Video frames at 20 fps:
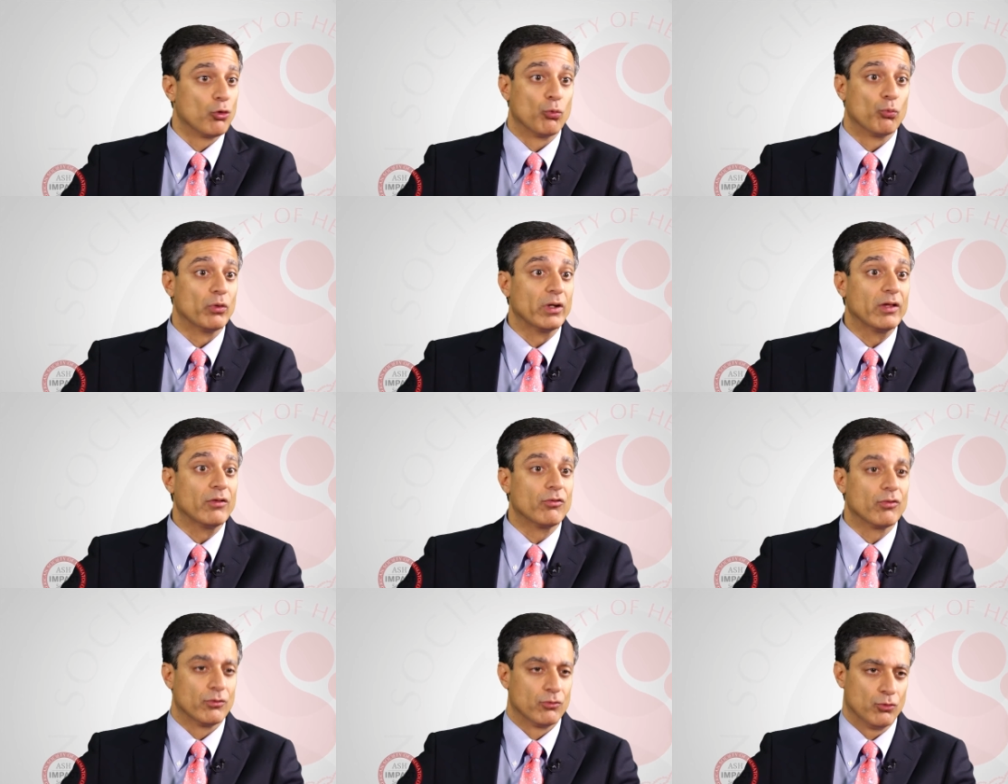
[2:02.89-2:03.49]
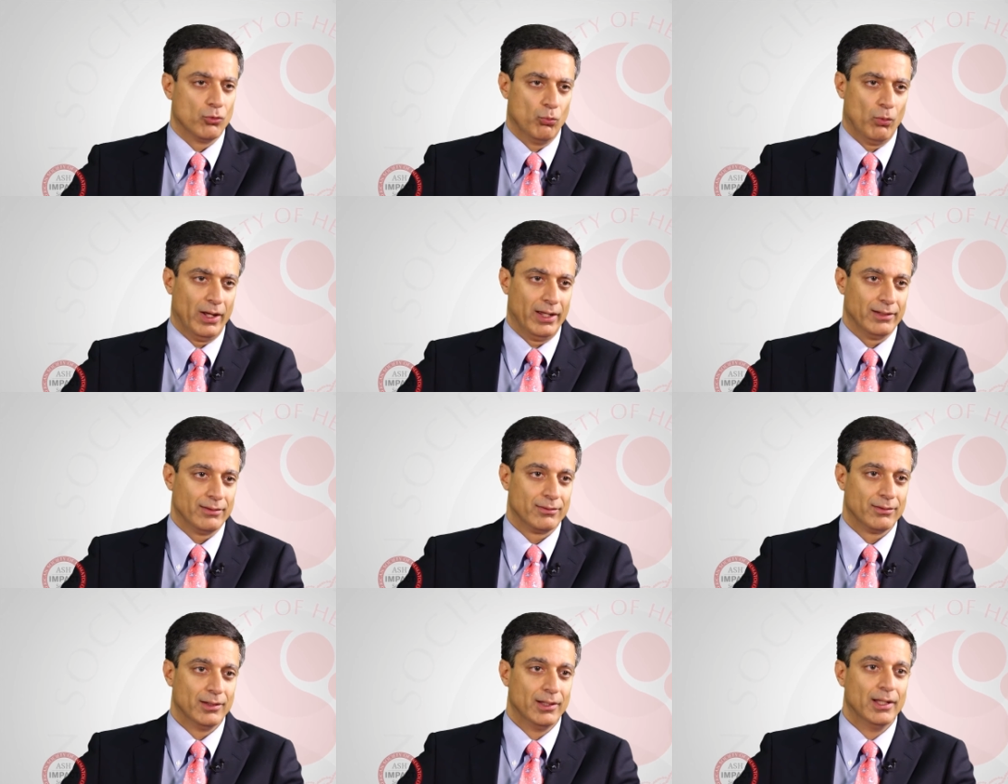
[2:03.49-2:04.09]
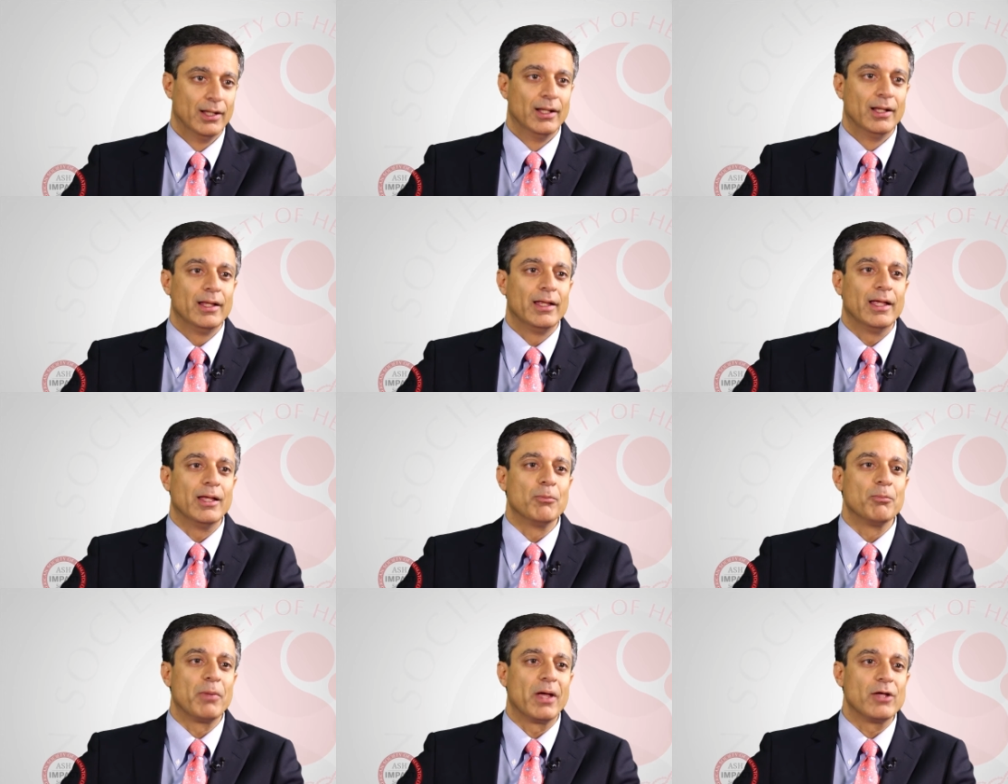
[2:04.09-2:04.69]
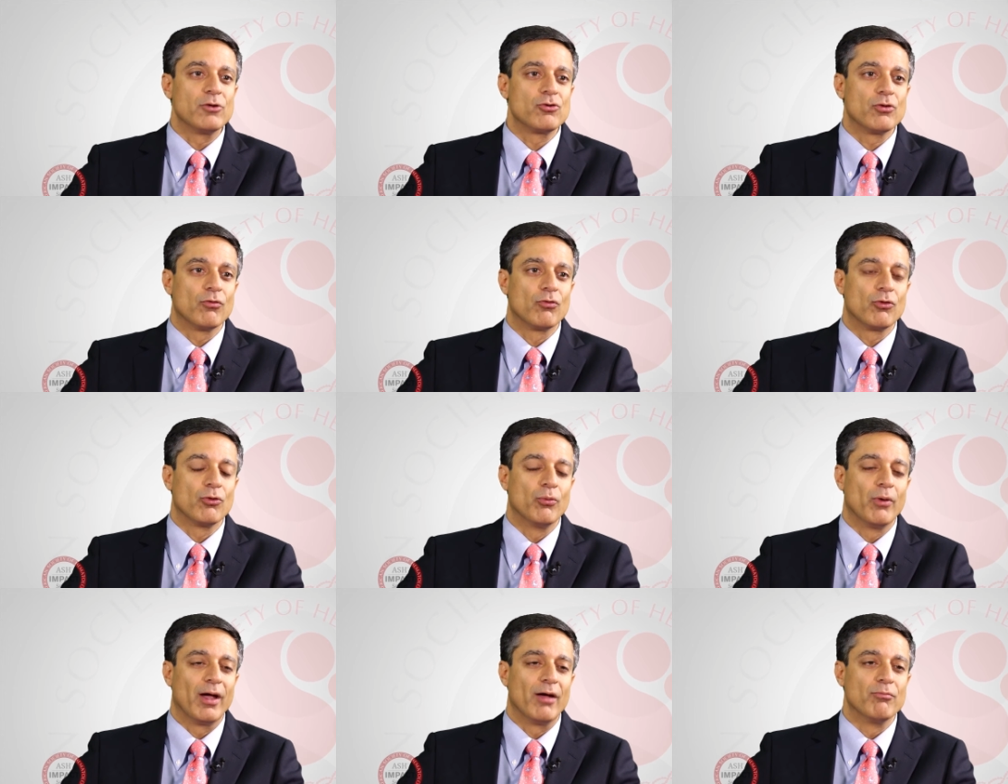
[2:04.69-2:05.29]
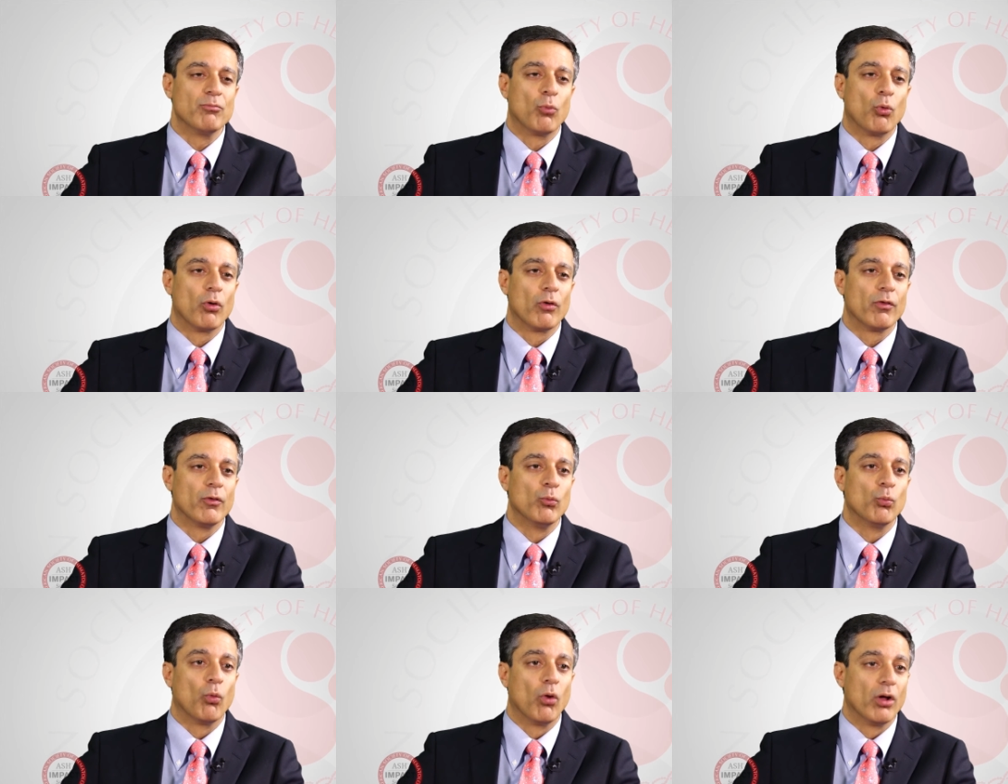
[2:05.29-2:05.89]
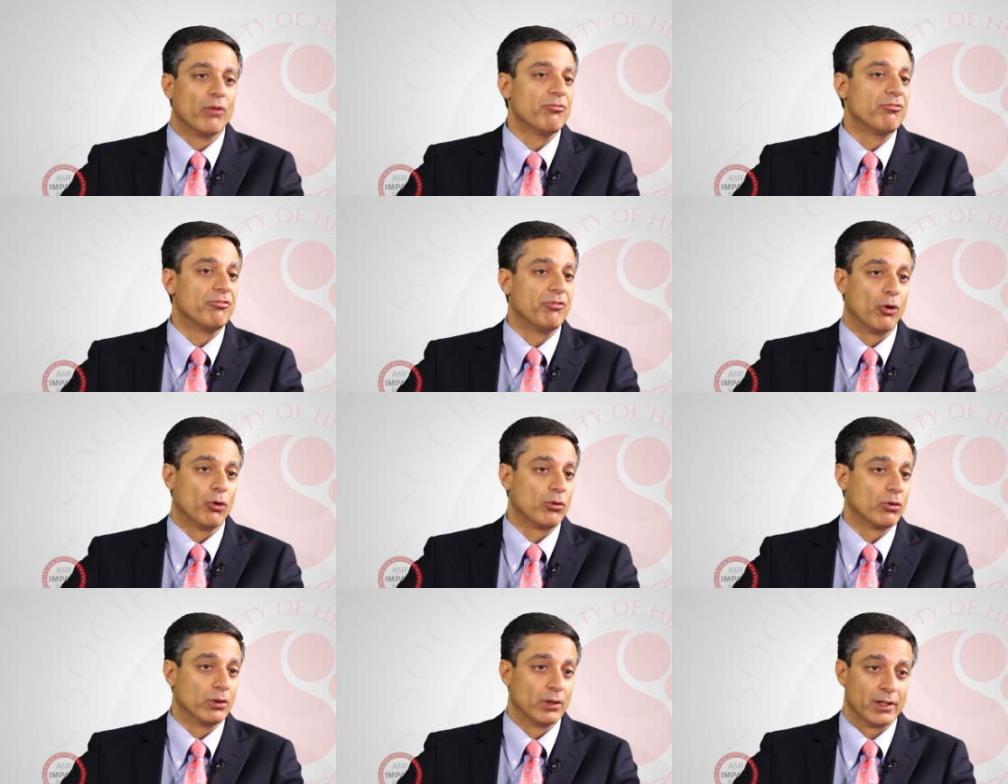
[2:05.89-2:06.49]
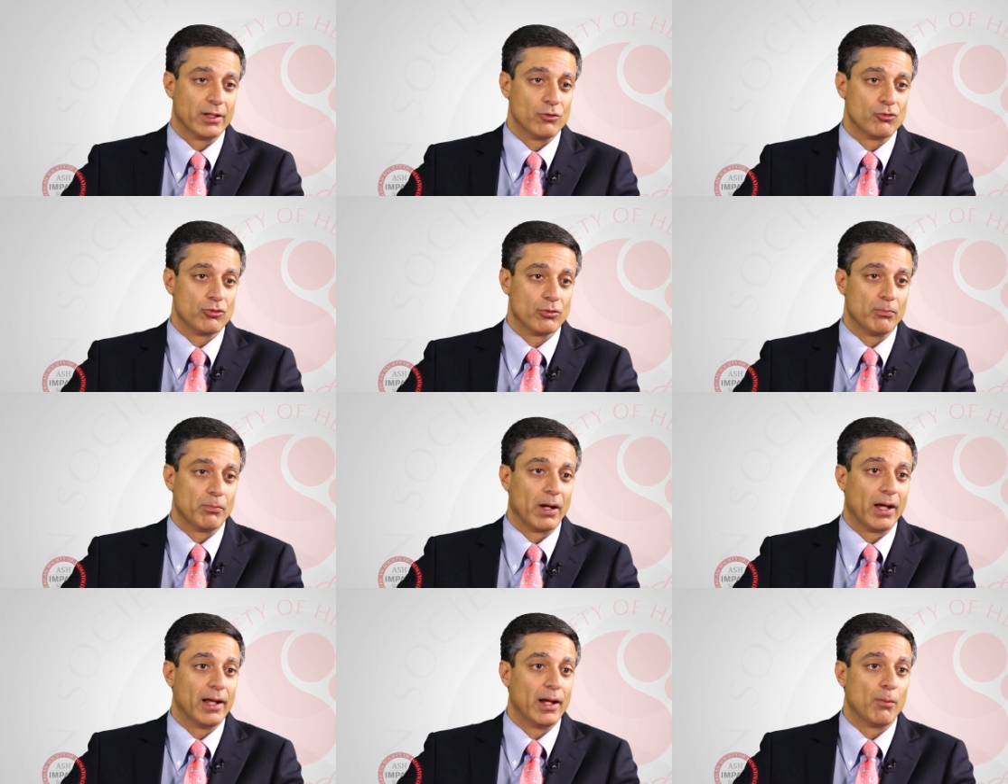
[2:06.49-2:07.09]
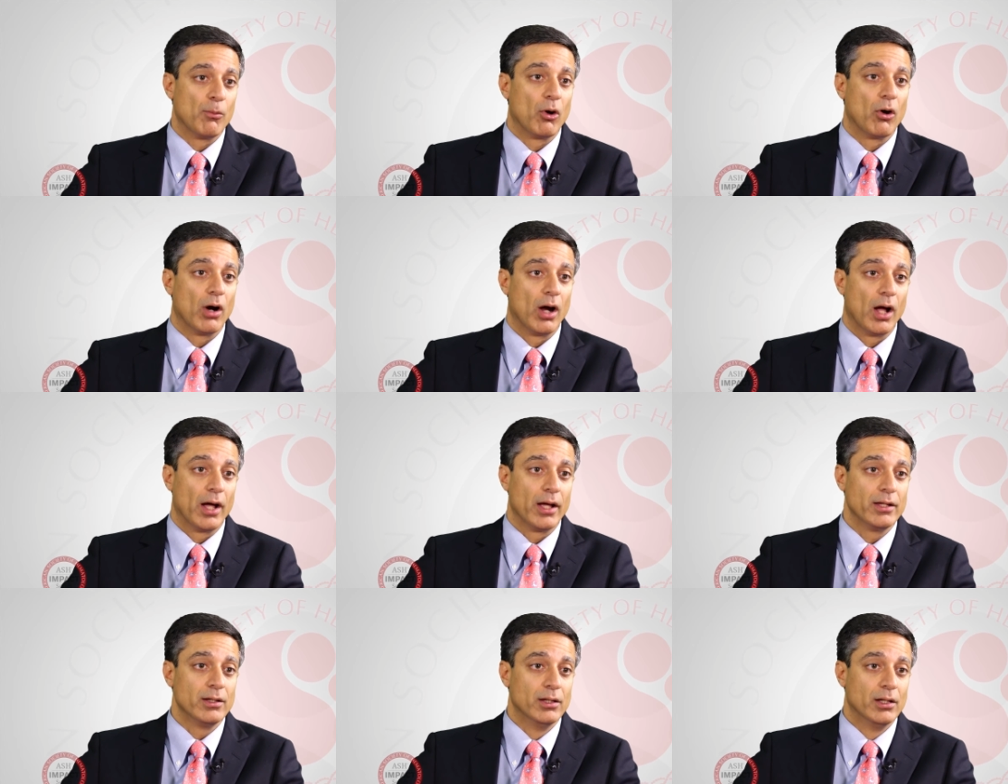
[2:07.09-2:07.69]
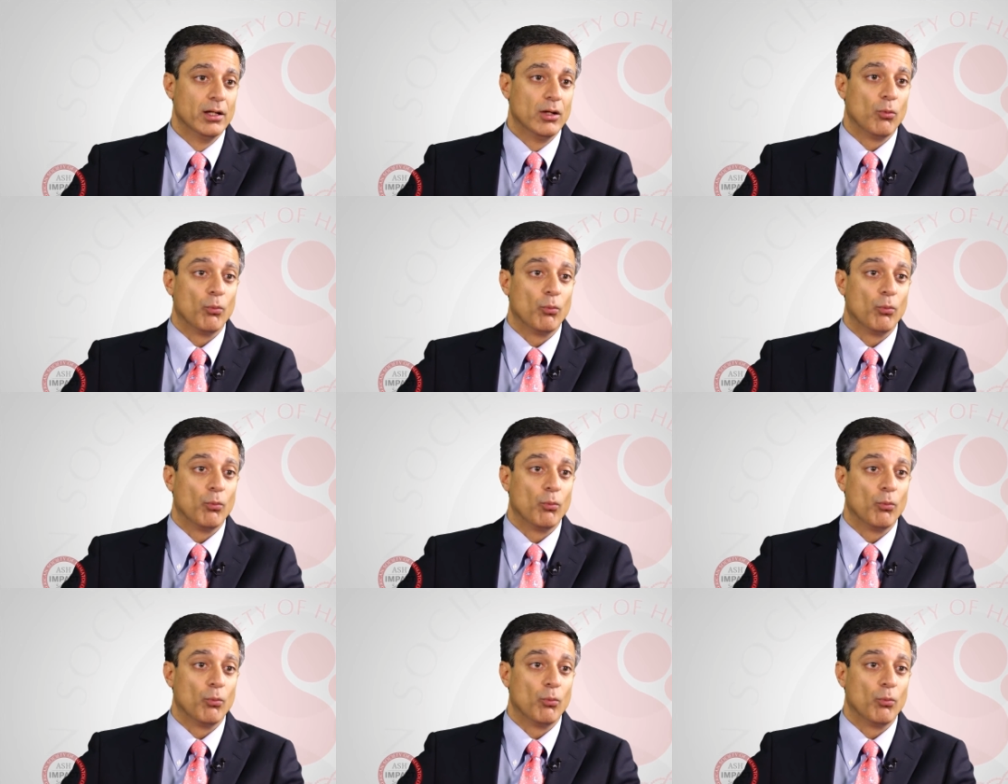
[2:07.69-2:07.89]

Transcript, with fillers: no reason to wait. In patients who have more than one focal lesion by MRI,